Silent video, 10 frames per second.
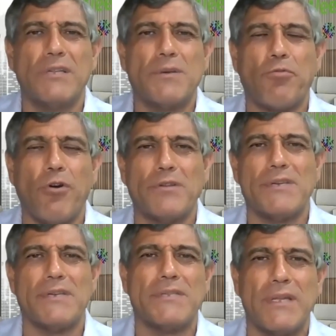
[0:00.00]
It's a
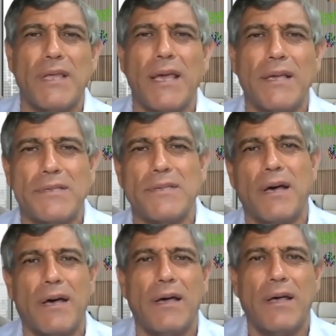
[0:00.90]
process that takes
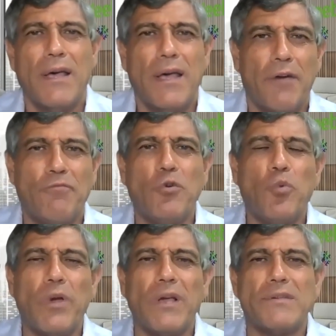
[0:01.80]
a few
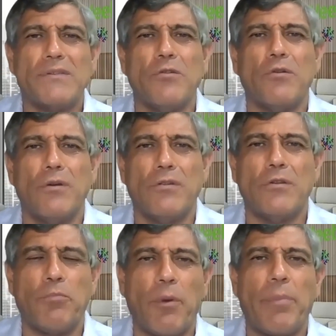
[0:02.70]
weeks to
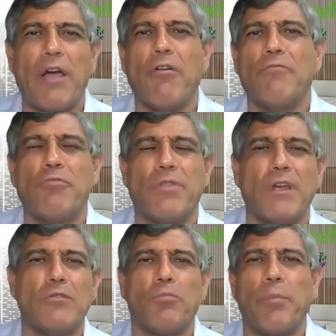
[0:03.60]
prepare
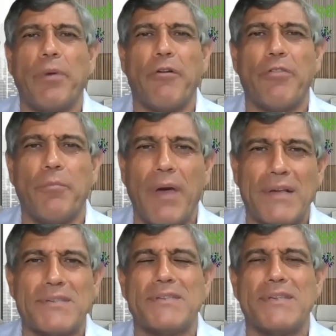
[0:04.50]
everything, to prepare the
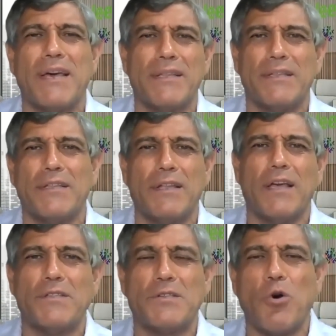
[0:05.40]
mask set
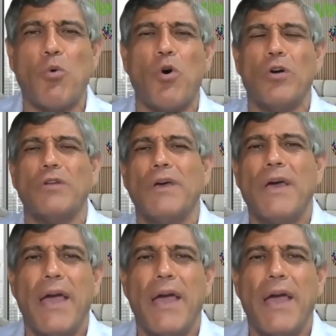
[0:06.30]
and so on.